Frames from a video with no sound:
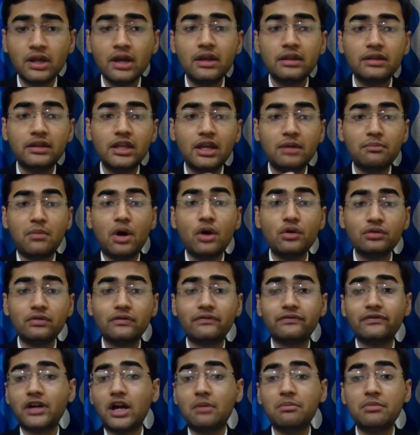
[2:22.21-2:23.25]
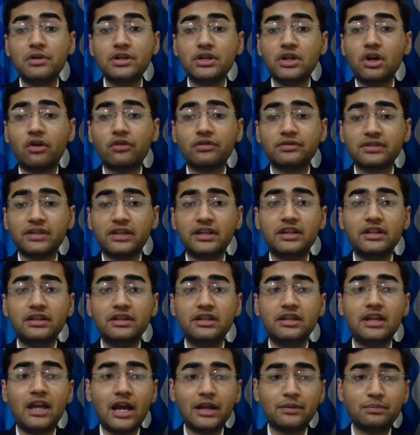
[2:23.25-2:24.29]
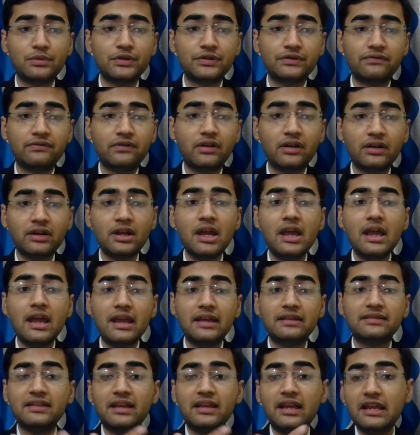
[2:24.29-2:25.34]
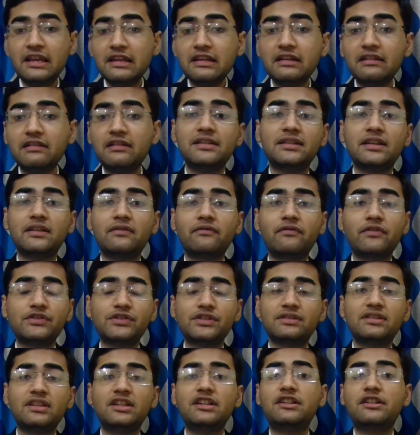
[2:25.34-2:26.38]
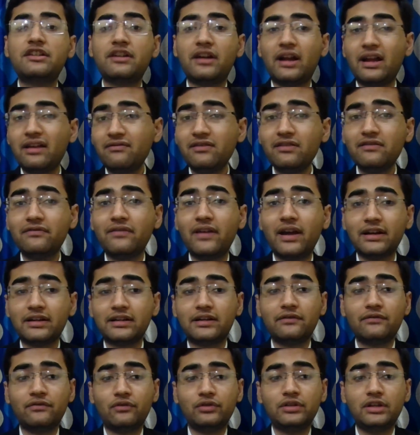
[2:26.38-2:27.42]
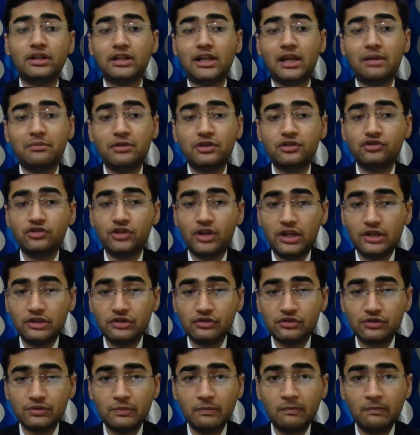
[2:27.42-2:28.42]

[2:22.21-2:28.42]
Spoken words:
the amount of carbon dioxide in the atmosphere is increasing, which is the driving factor for the climate change.